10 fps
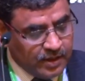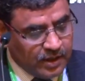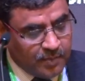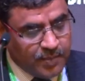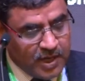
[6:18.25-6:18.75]

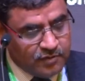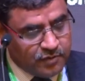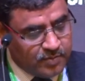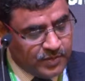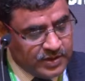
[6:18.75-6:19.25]
Apart
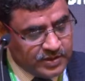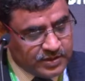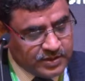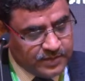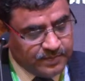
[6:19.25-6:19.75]
from
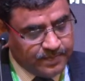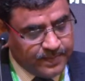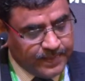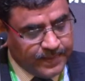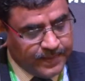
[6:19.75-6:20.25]
this,
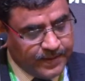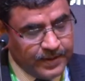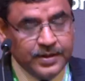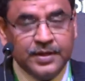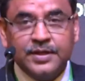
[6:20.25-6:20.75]

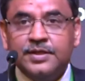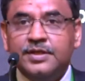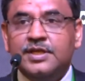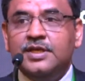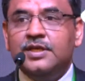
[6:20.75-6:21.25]

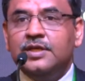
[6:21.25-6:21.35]
the